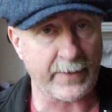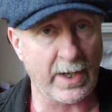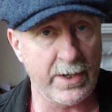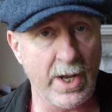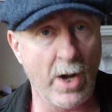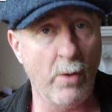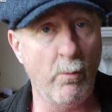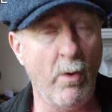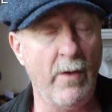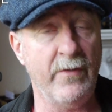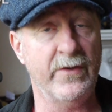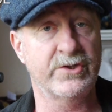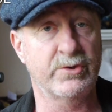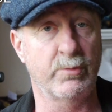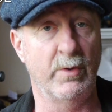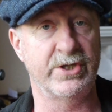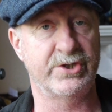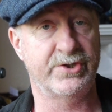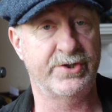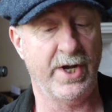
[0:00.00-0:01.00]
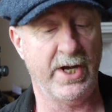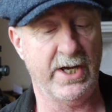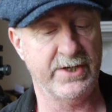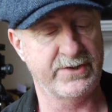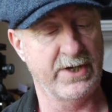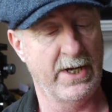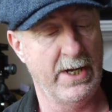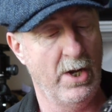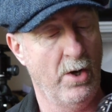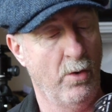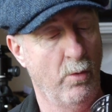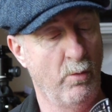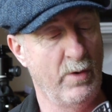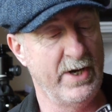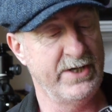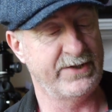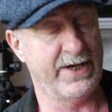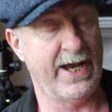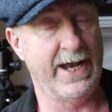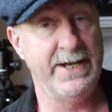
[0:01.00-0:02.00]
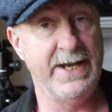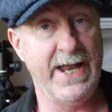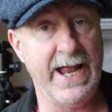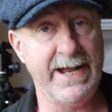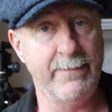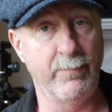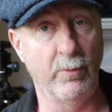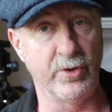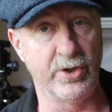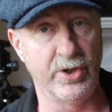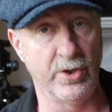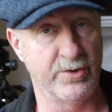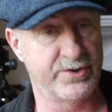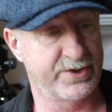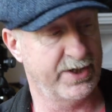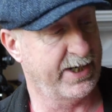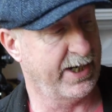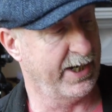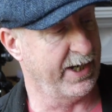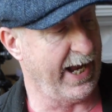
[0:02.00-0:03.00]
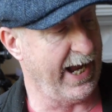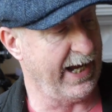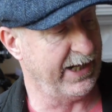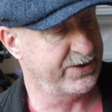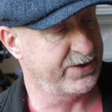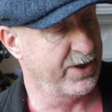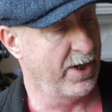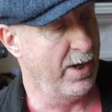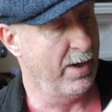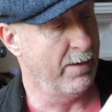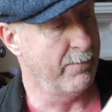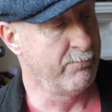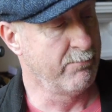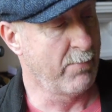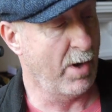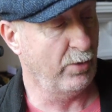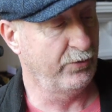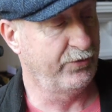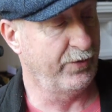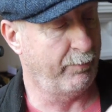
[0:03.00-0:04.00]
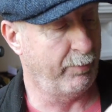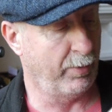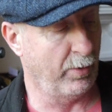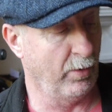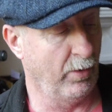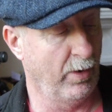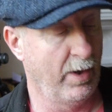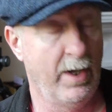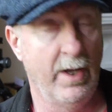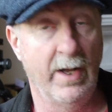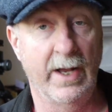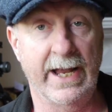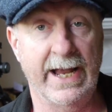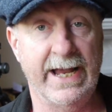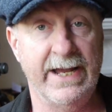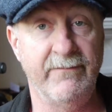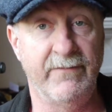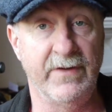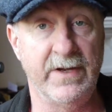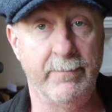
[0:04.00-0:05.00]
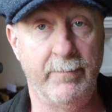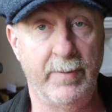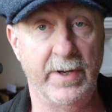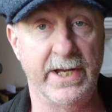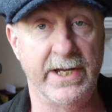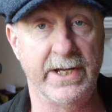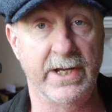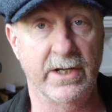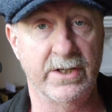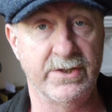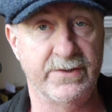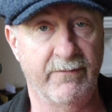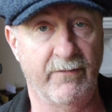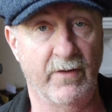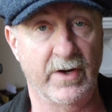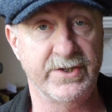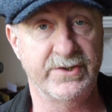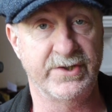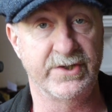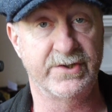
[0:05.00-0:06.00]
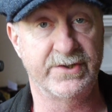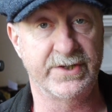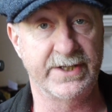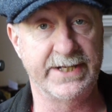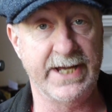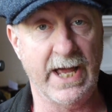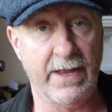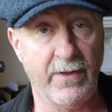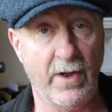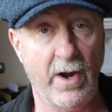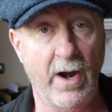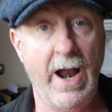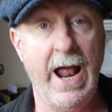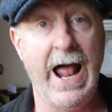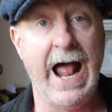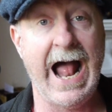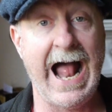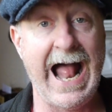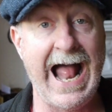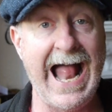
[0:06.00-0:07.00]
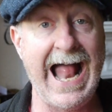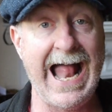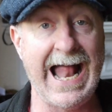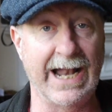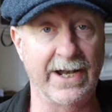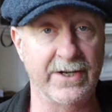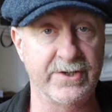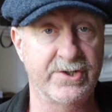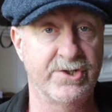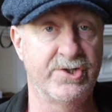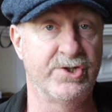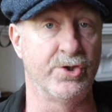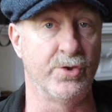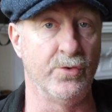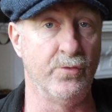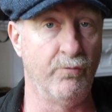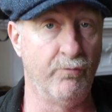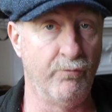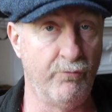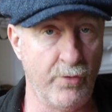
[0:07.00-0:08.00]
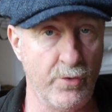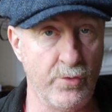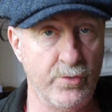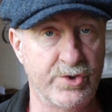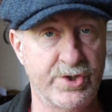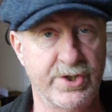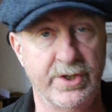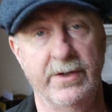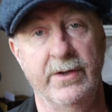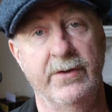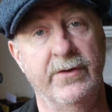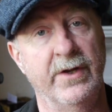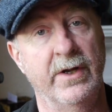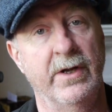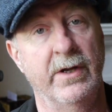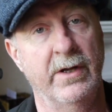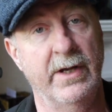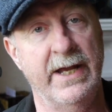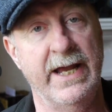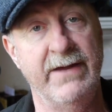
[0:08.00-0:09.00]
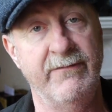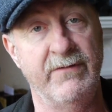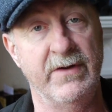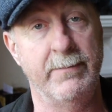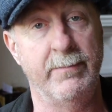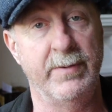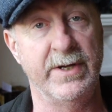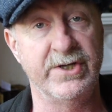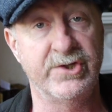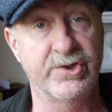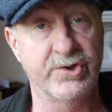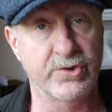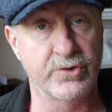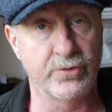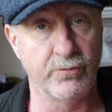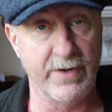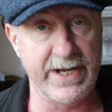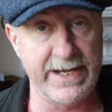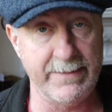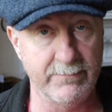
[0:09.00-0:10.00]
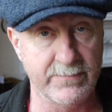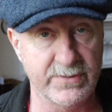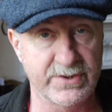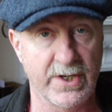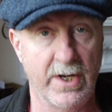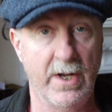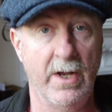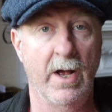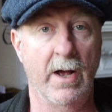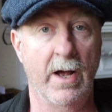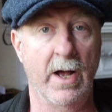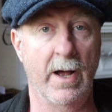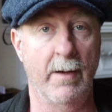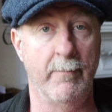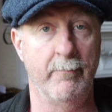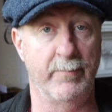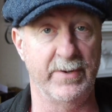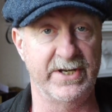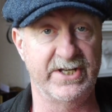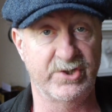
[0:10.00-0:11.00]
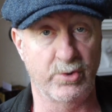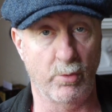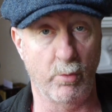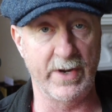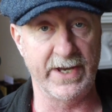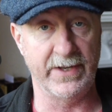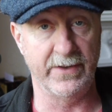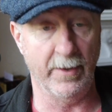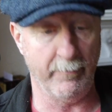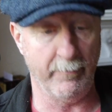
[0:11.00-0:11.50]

Now, what the switch does was enable you to connect multiple AVB devices together and to route the AVB streams between